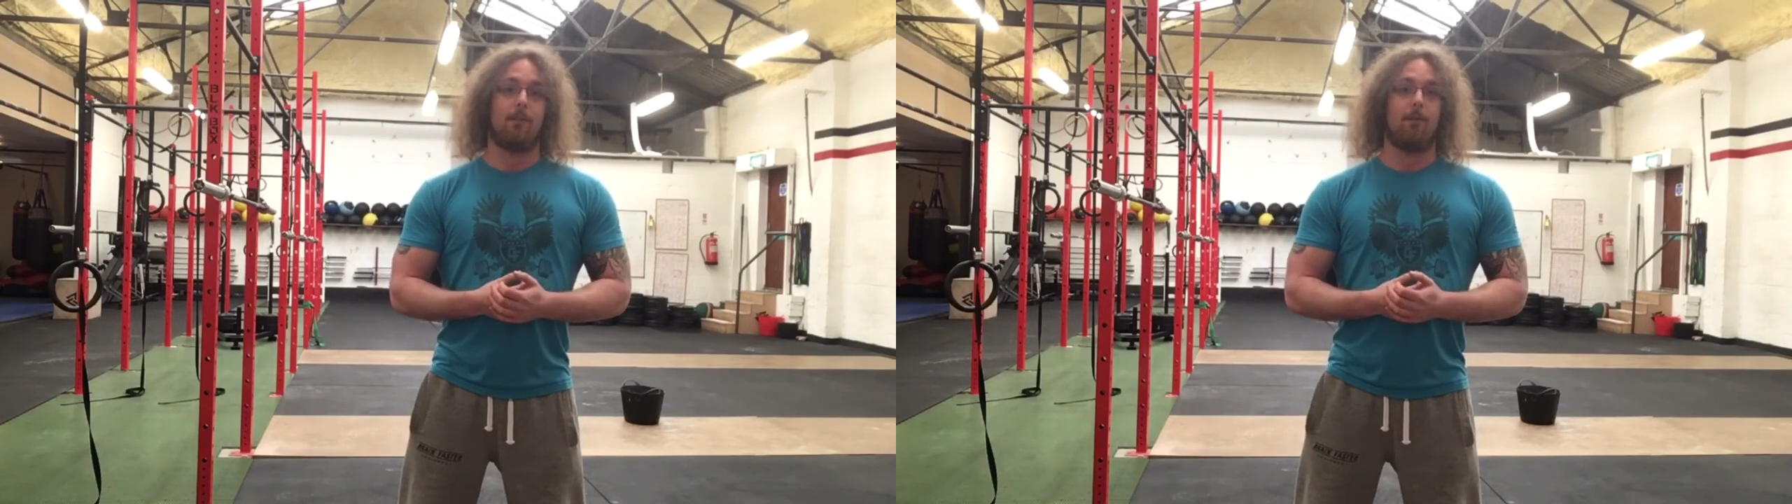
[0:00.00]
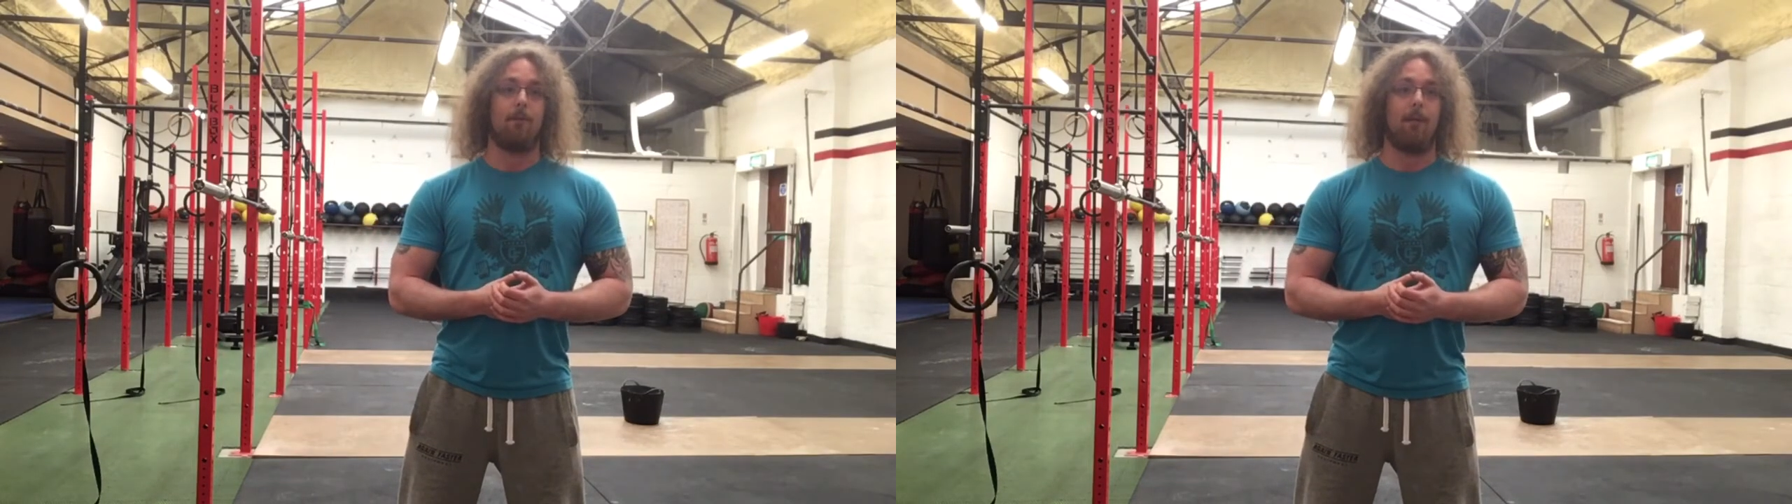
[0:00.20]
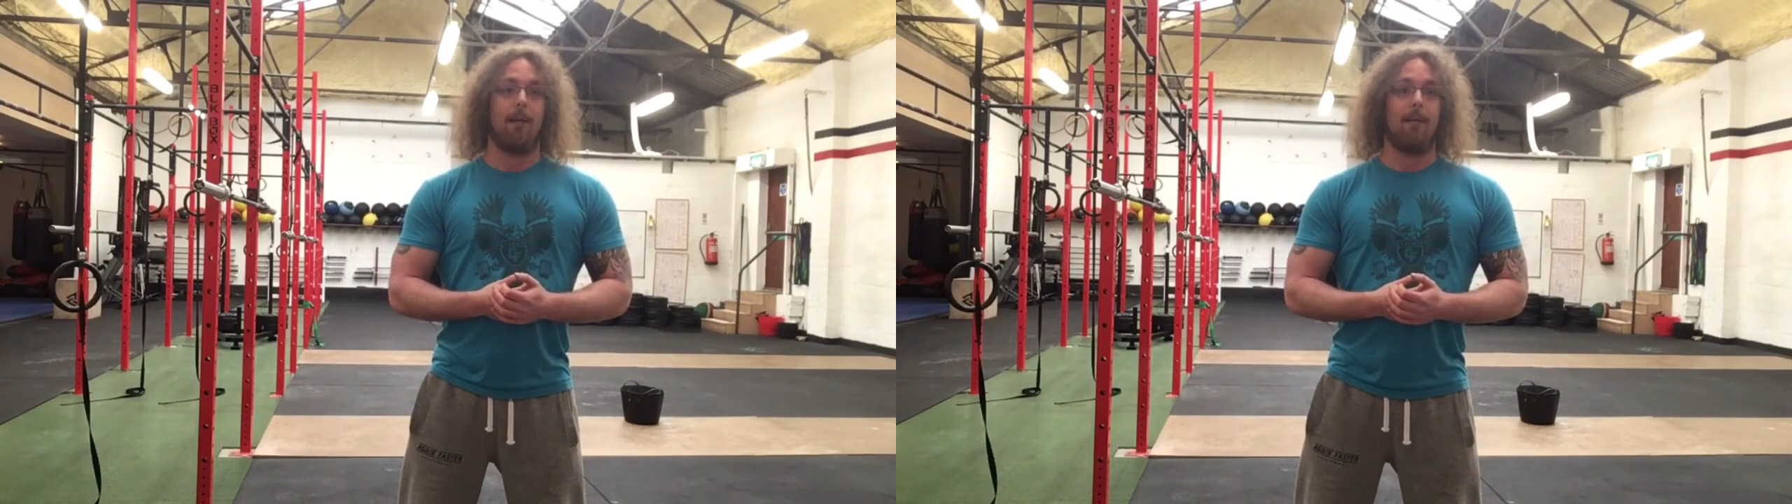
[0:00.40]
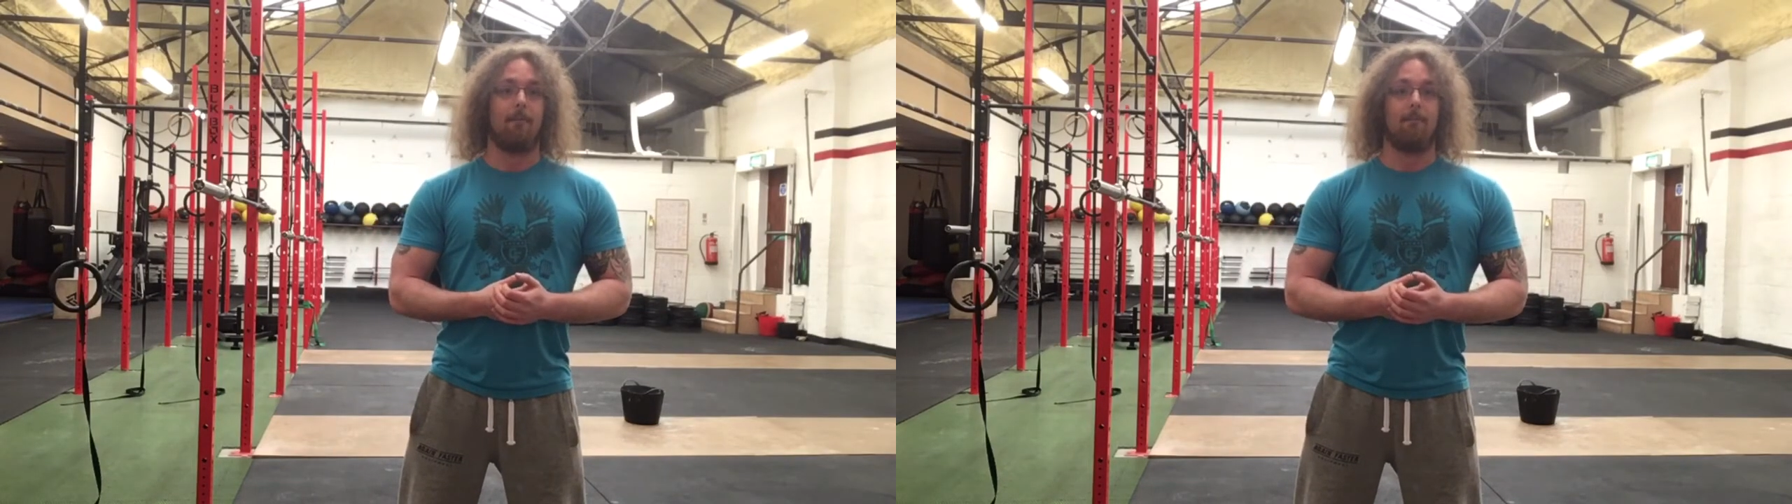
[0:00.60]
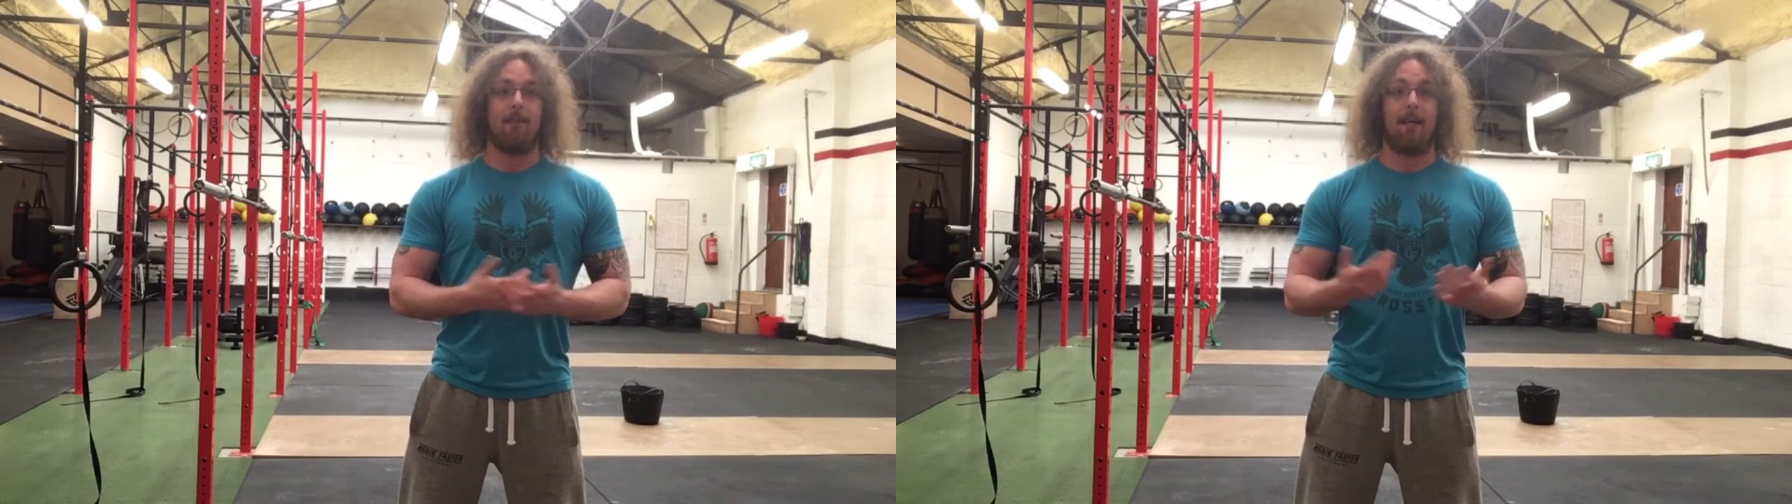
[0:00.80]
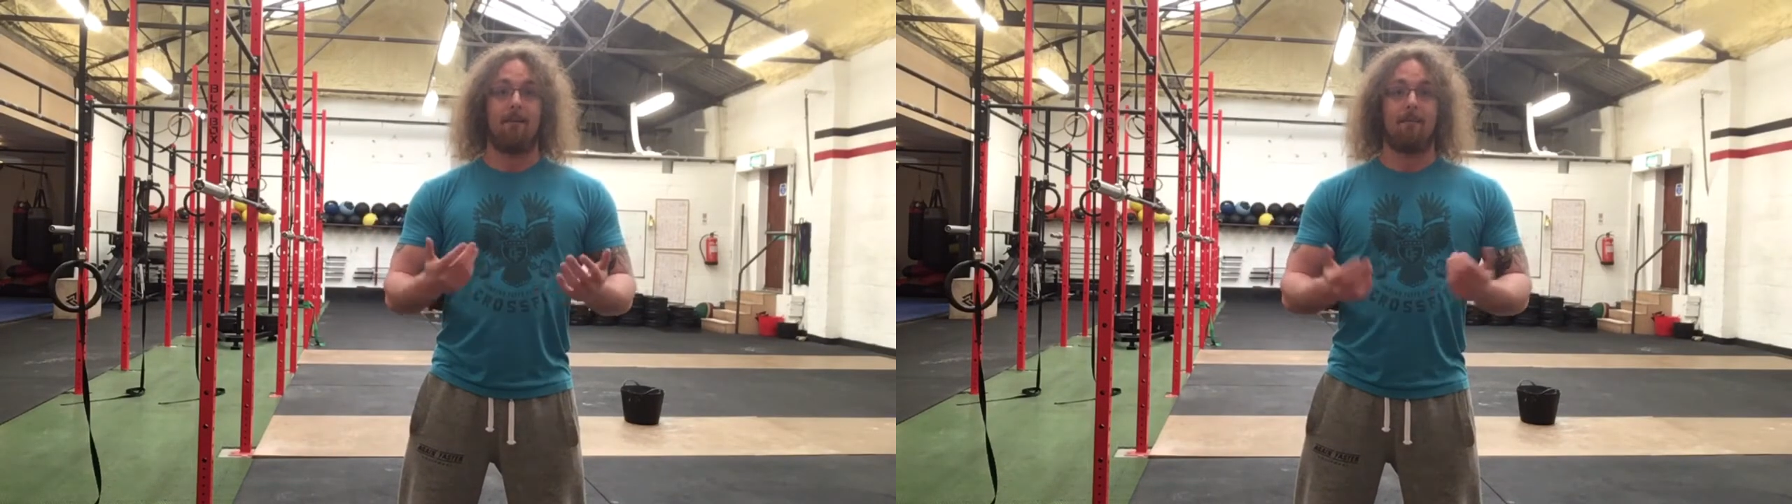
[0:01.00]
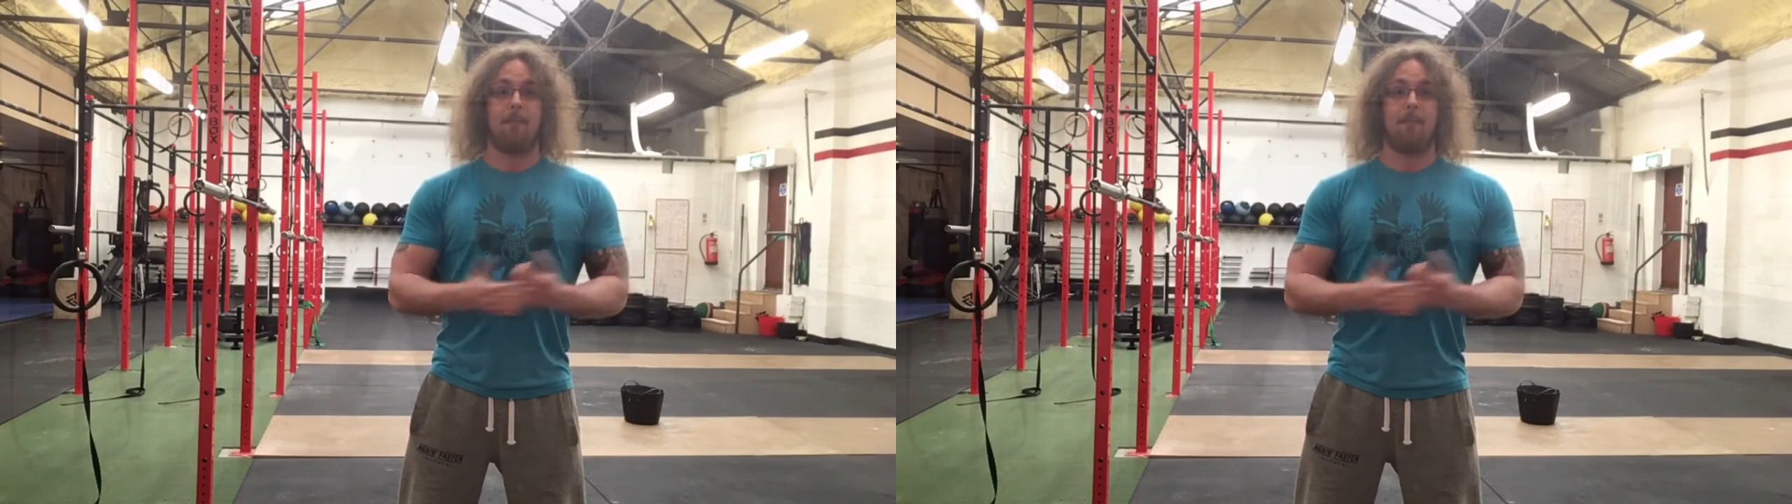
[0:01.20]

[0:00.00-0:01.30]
So um, yeah,